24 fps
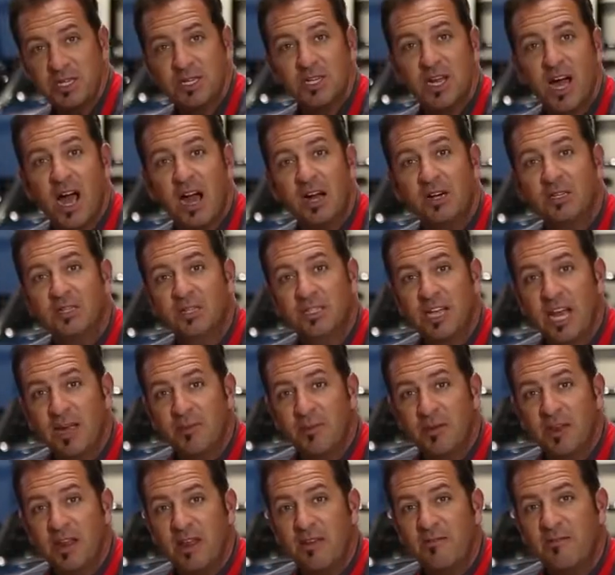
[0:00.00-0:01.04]
entire
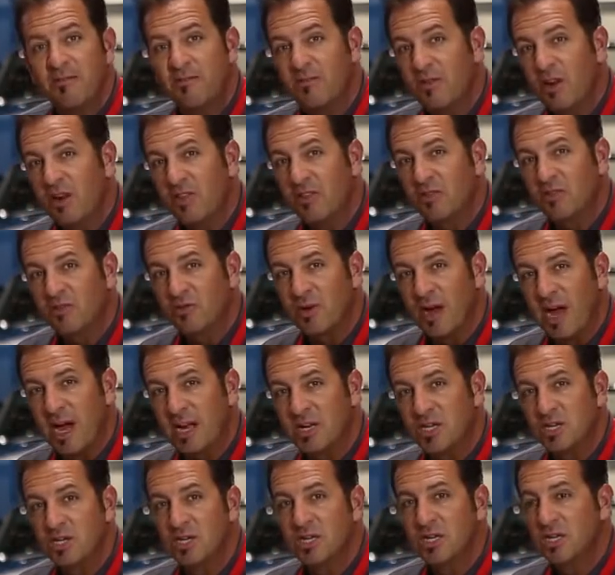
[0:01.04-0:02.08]
segment in front of the
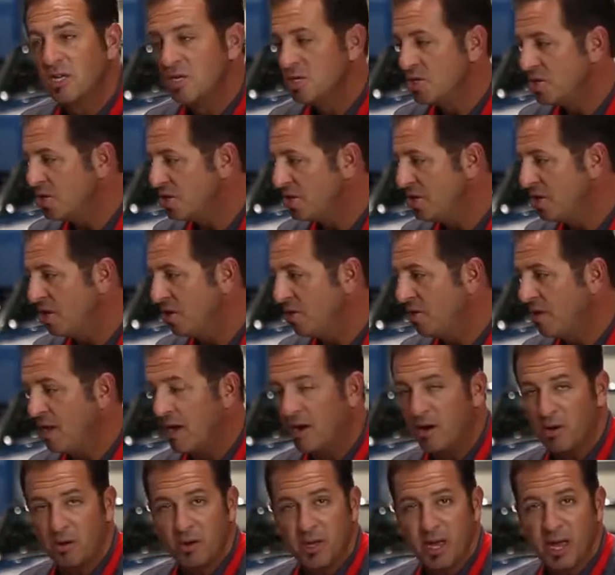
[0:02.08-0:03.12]
scratch still
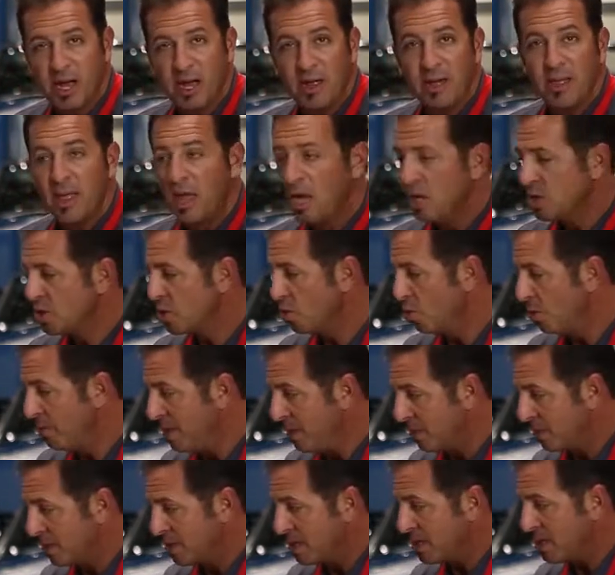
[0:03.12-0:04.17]
there, okay? So we'll
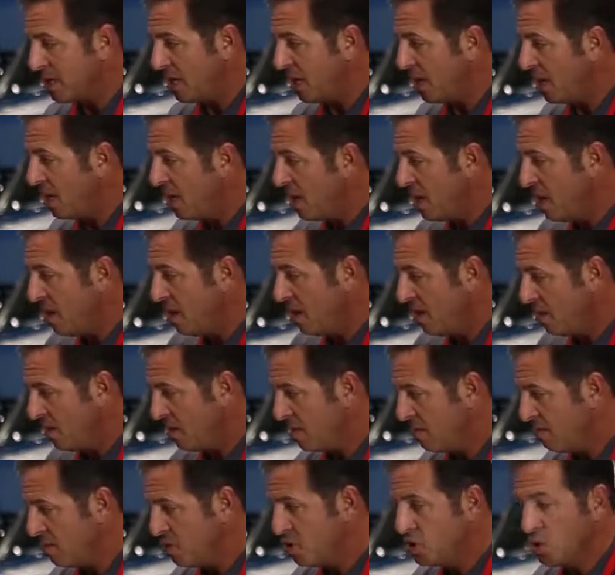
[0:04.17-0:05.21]
be able to see
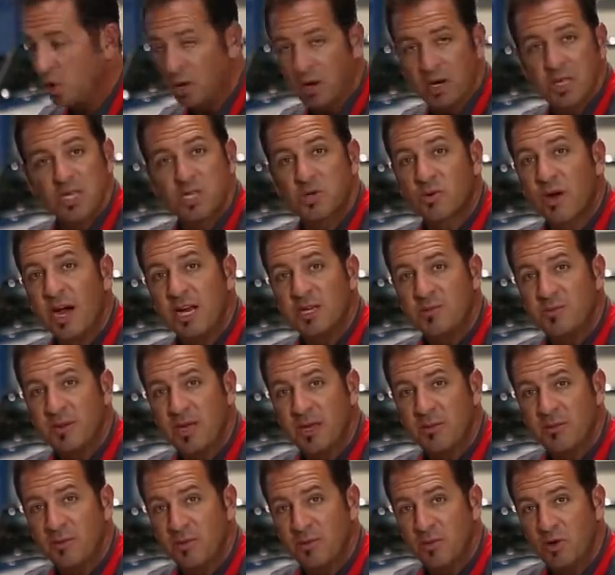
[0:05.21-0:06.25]
the majority of the scratch
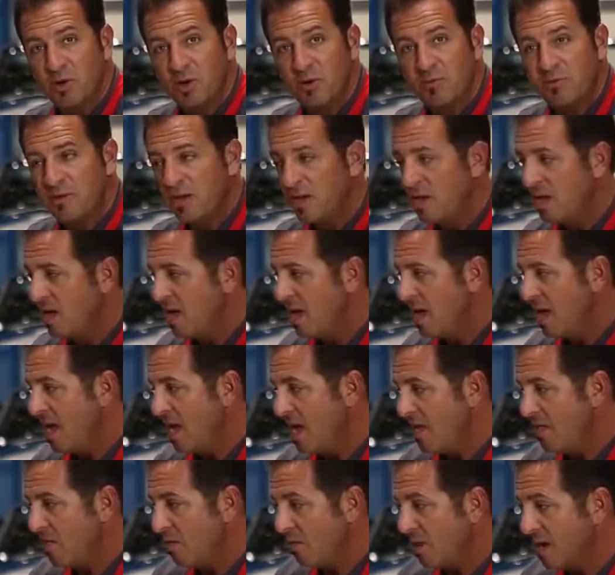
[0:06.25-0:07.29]
being removed
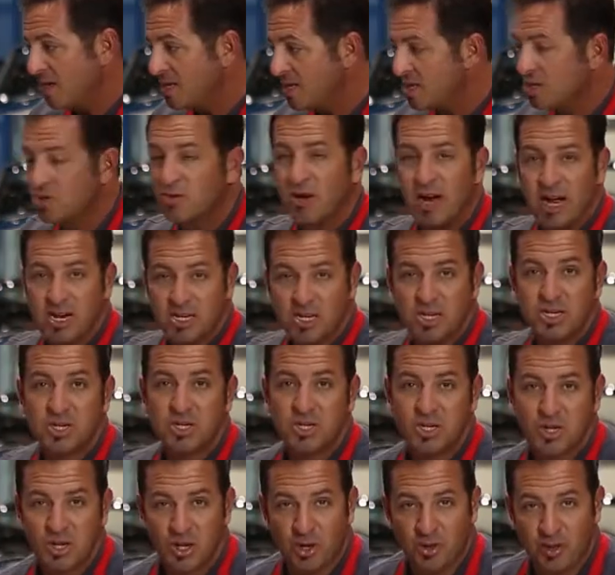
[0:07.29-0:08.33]
and the rest of the scratch
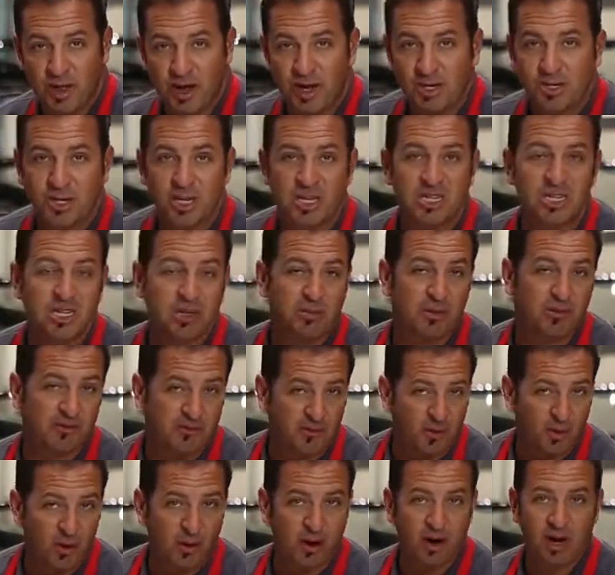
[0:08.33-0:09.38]
still there, so you can see
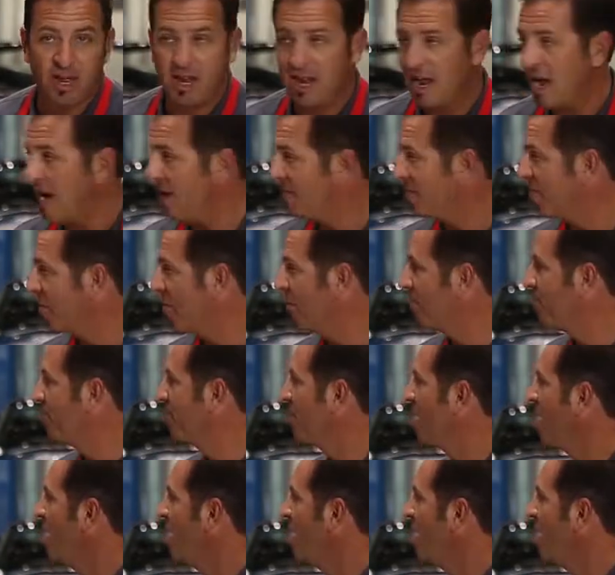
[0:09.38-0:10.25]
before and after.